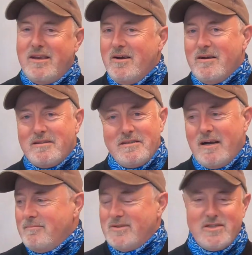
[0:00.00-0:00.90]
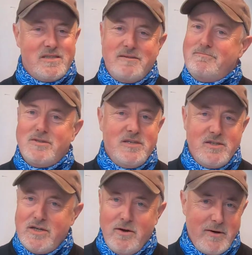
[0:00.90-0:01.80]
God, I'm just
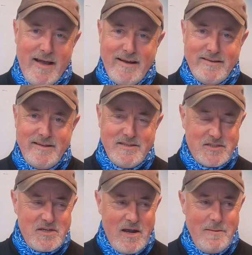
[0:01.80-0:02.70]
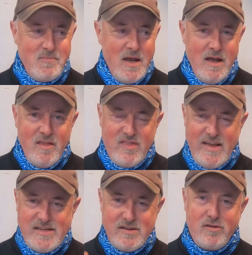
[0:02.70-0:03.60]
such an old hand at this. So
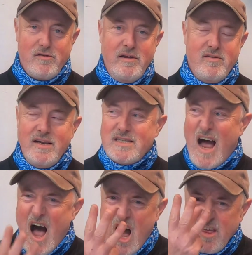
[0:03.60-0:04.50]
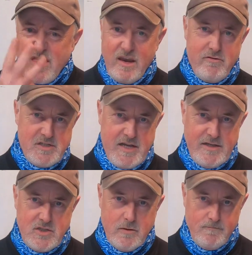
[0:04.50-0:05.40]
these are 3 things I think are
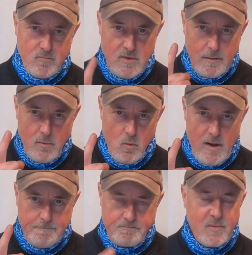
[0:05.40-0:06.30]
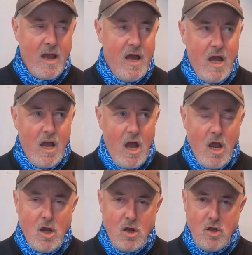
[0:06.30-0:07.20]
essential. Number 1,
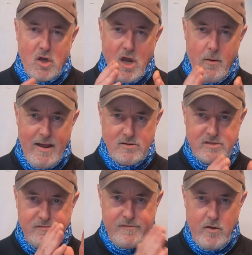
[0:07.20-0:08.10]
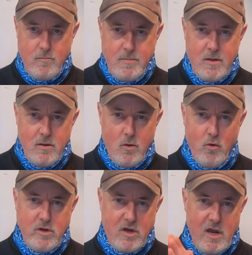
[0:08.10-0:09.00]
you go out to film
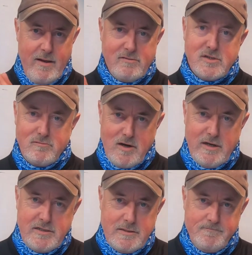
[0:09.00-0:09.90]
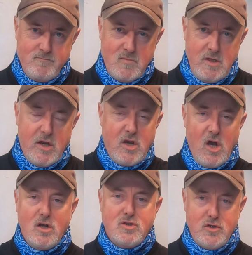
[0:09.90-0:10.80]
or you go out to ride. You
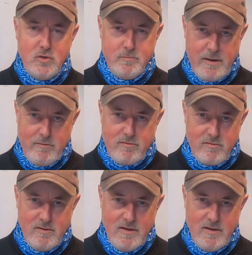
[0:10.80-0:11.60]
can't do both.